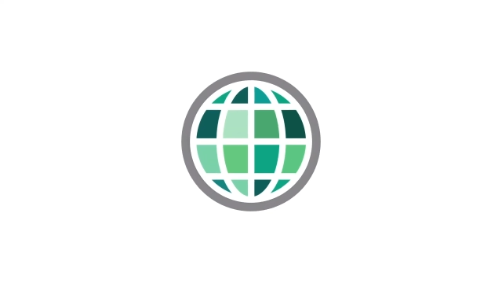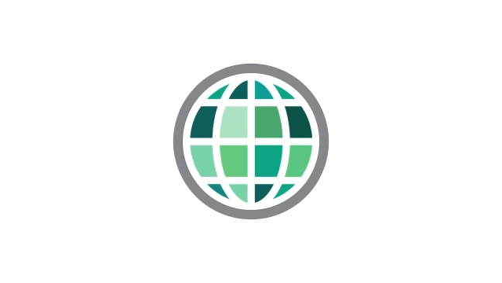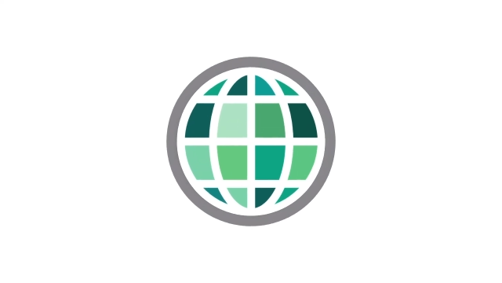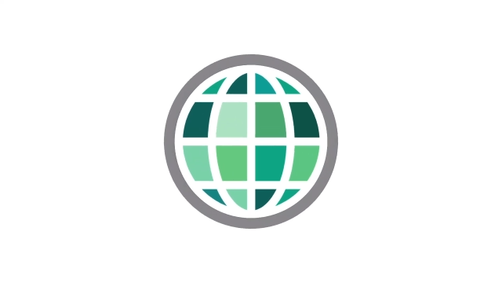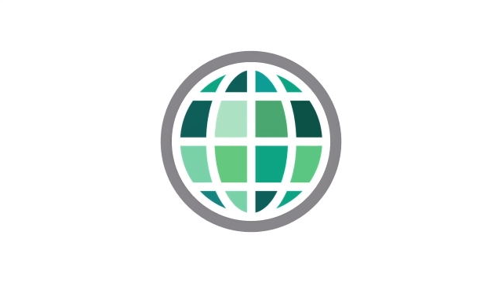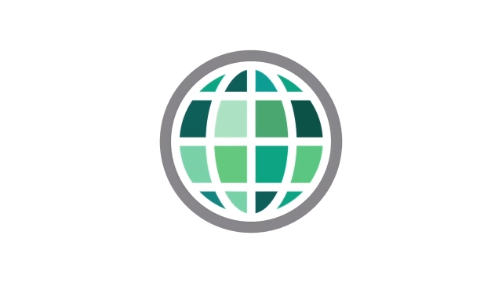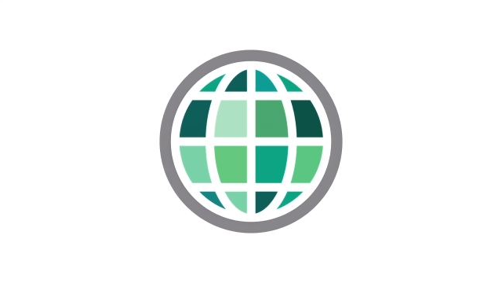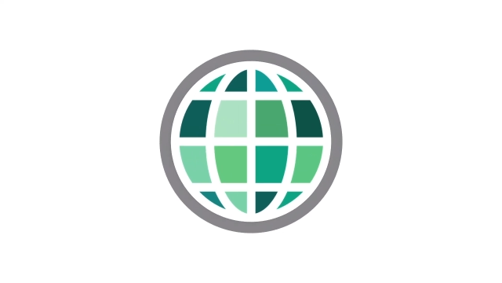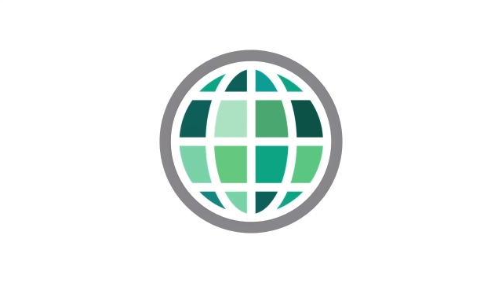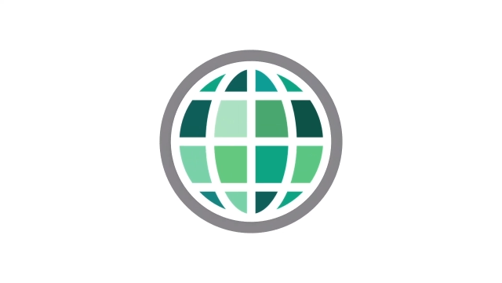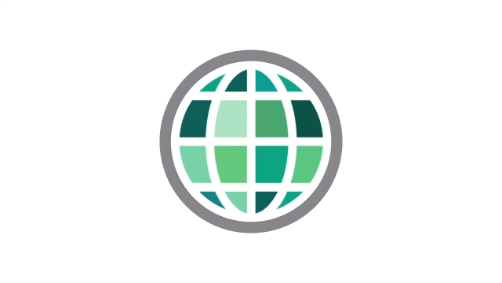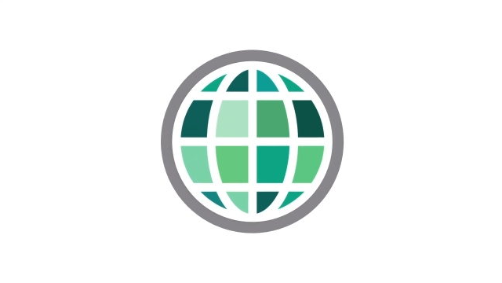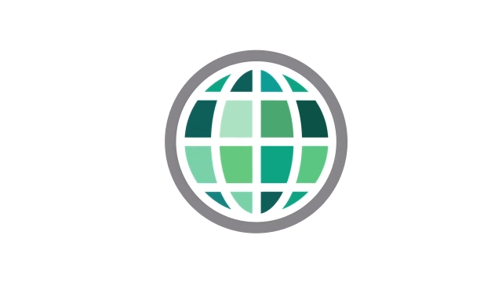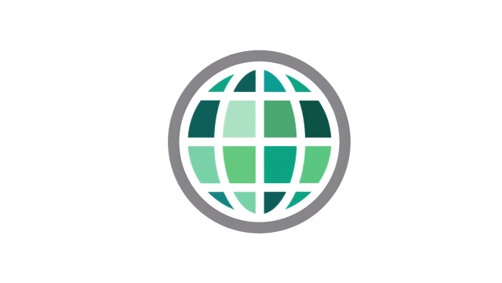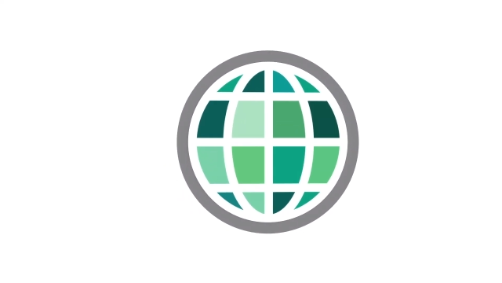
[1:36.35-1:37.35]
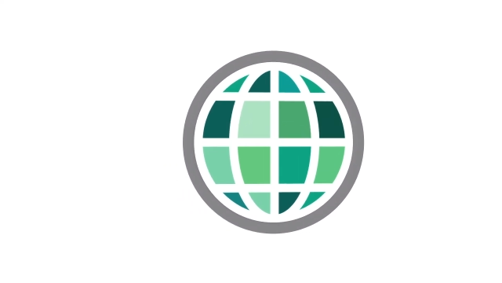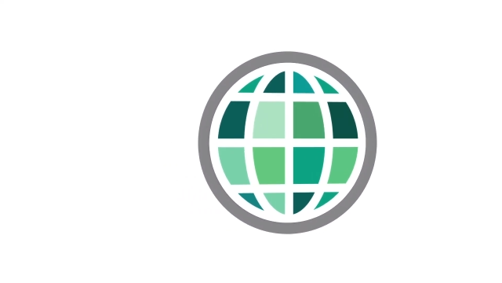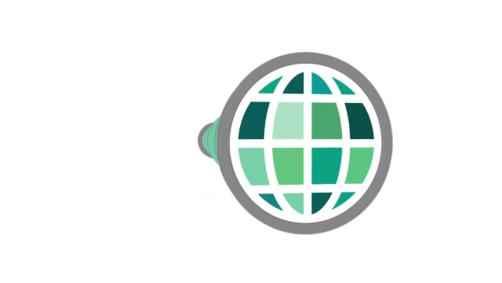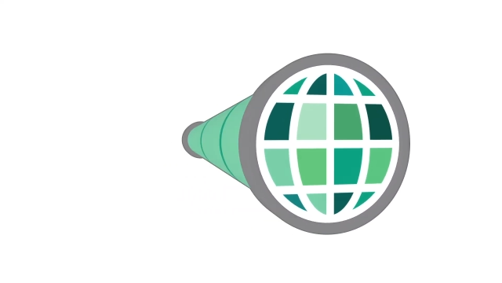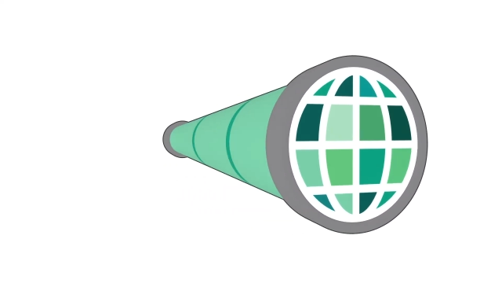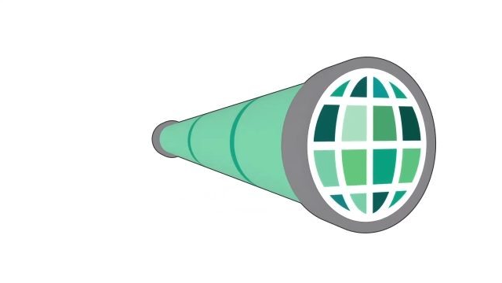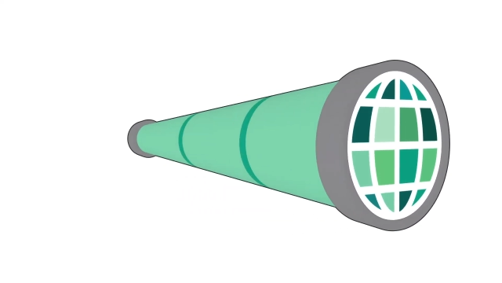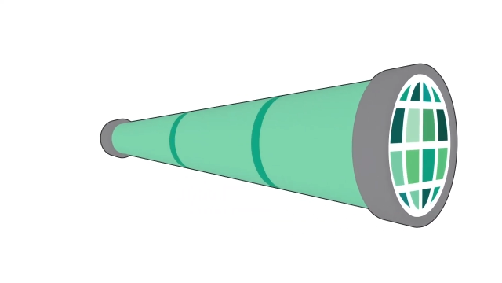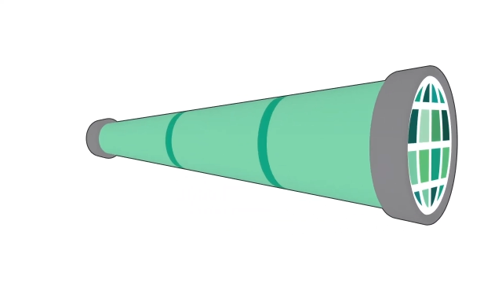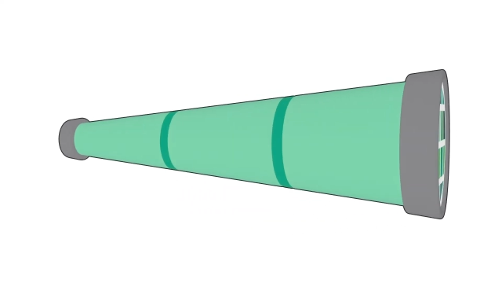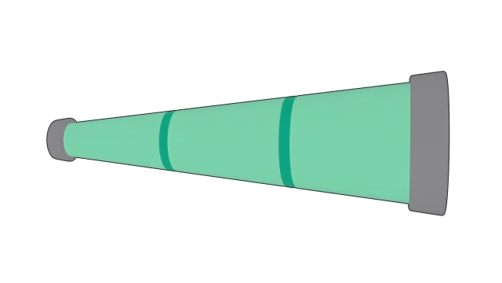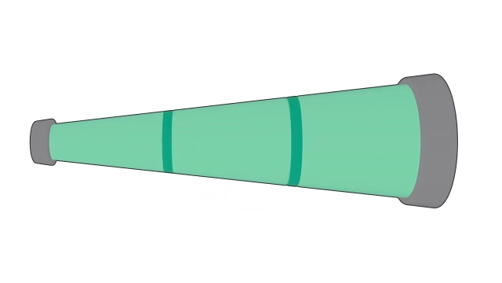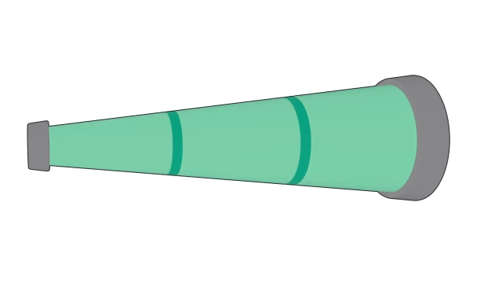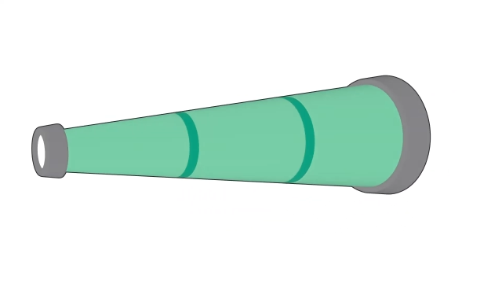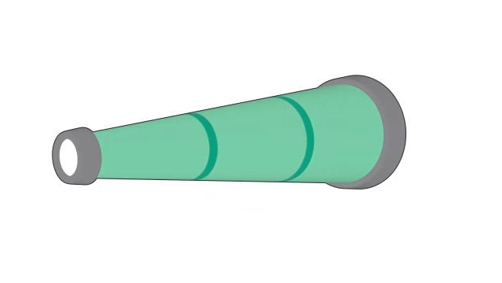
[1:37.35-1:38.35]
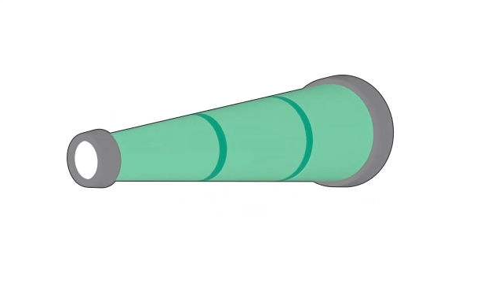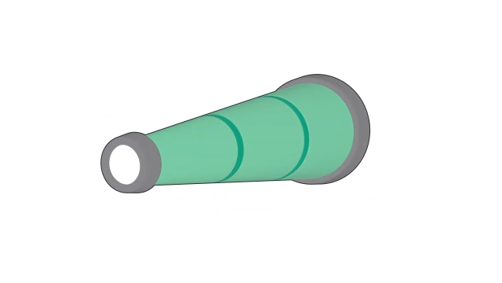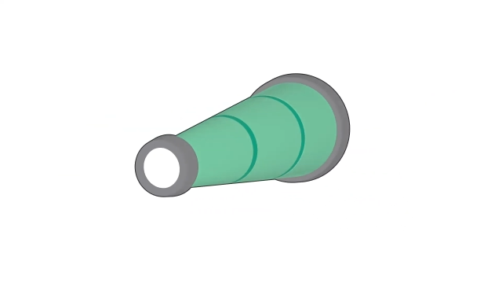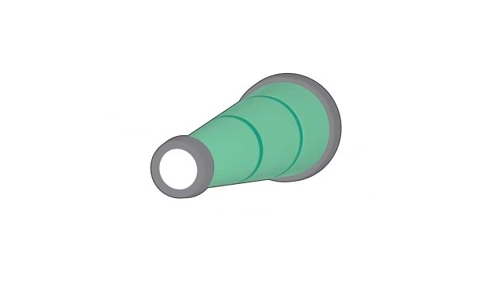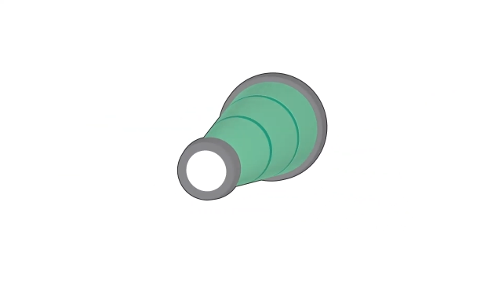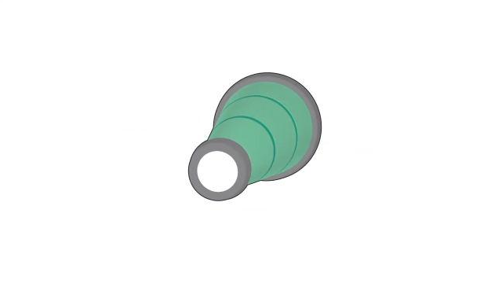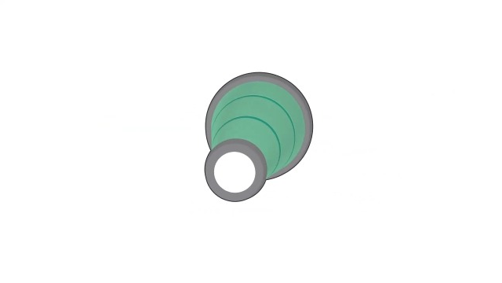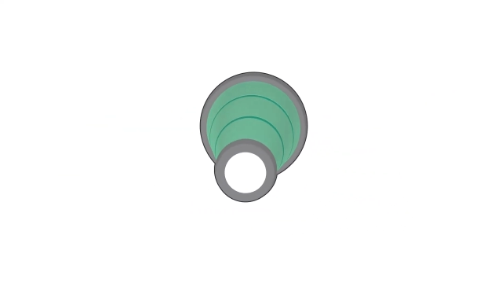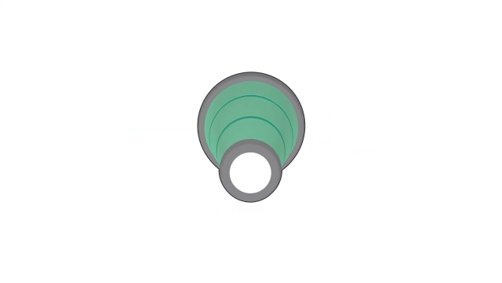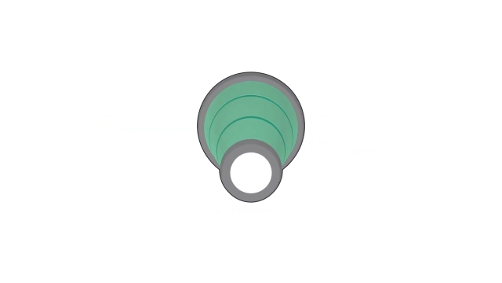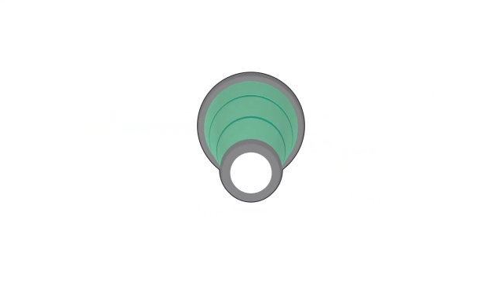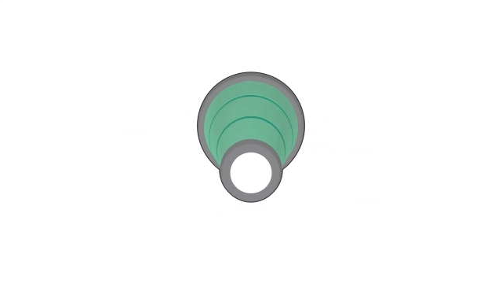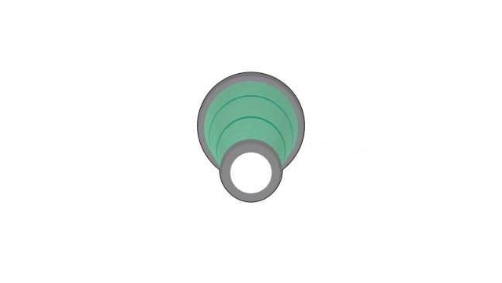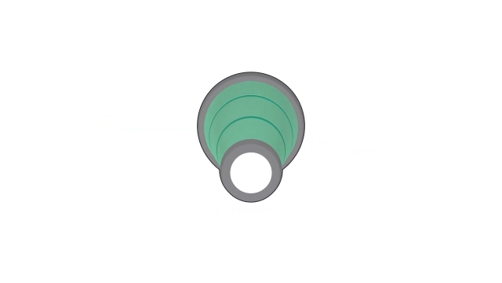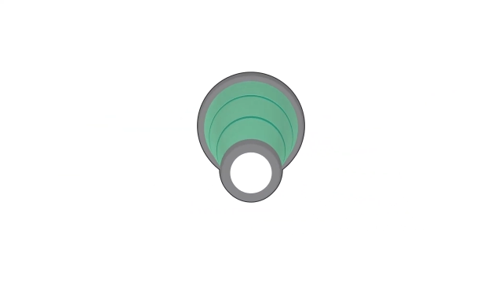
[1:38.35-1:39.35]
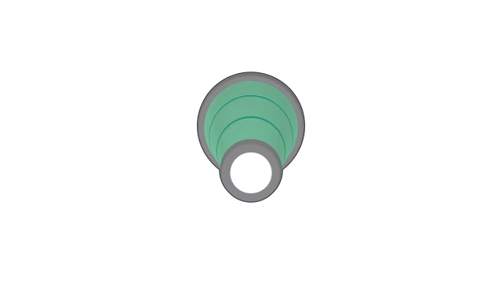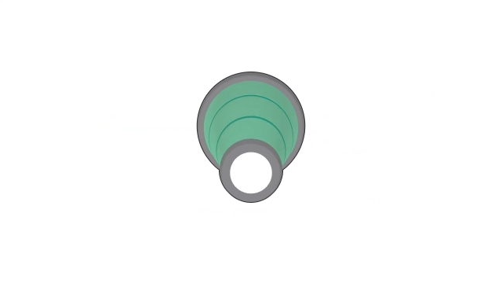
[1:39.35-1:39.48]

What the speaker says: (no speaker visible)